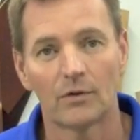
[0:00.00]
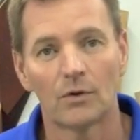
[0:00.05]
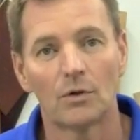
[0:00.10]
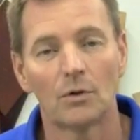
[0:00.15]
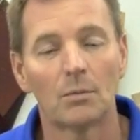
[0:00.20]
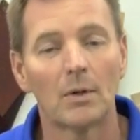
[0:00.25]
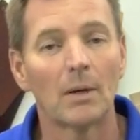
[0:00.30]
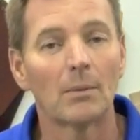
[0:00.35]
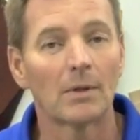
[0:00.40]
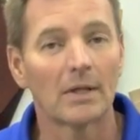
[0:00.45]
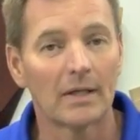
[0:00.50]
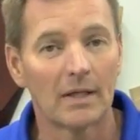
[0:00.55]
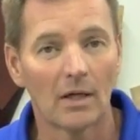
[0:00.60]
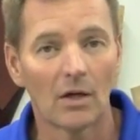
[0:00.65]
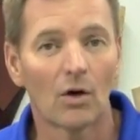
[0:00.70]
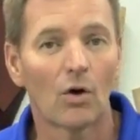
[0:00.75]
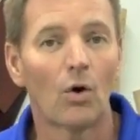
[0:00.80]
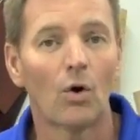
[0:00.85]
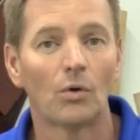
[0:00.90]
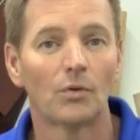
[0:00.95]
So you'll be able to
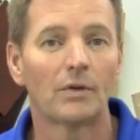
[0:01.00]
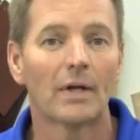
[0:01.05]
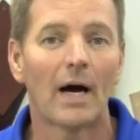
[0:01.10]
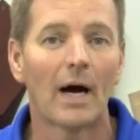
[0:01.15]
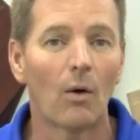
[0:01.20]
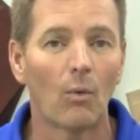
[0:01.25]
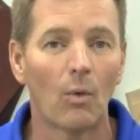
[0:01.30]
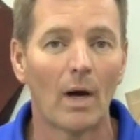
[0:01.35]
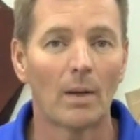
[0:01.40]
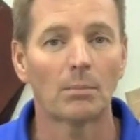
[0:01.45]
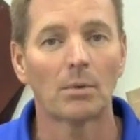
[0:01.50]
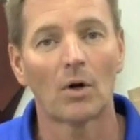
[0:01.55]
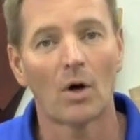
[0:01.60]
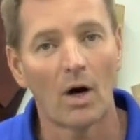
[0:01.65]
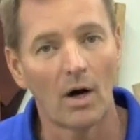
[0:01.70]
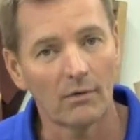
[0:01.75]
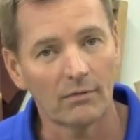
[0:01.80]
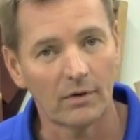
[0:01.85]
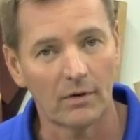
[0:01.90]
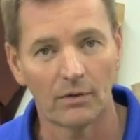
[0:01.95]
get a cold towel, wipe it
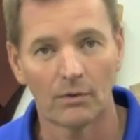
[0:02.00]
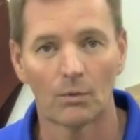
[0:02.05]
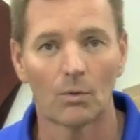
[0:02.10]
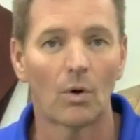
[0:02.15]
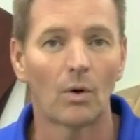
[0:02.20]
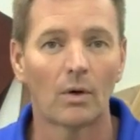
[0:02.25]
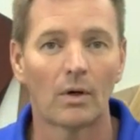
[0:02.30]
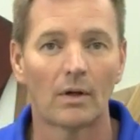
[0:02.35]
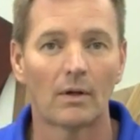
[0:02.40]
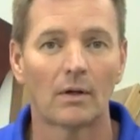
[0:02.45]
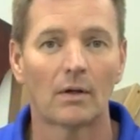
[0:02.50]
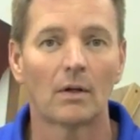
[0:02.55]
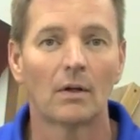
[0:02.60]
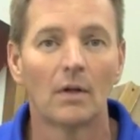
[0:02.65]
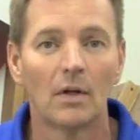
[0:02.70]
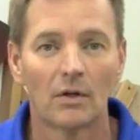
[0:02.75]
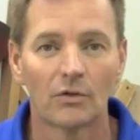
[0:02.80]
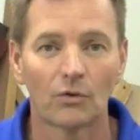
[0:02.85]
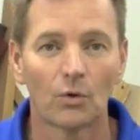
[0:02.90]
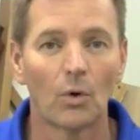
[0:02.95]
off, and throw it in a
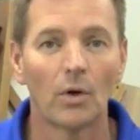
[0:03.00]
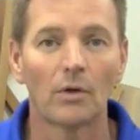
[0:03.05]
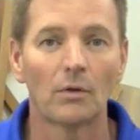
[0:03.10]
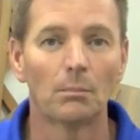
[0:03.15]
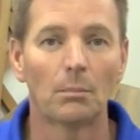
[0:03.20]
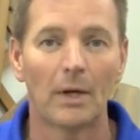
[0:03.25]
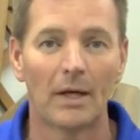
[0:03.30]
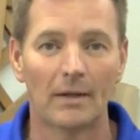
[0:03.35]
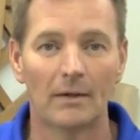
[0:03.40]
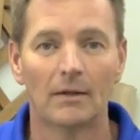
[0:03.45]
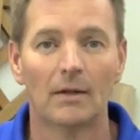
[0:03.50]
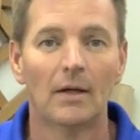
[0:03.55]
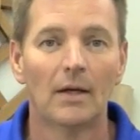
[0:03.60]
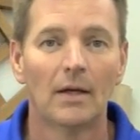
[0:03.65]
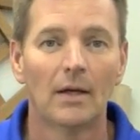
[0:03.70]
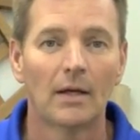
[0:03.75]
soiled bin.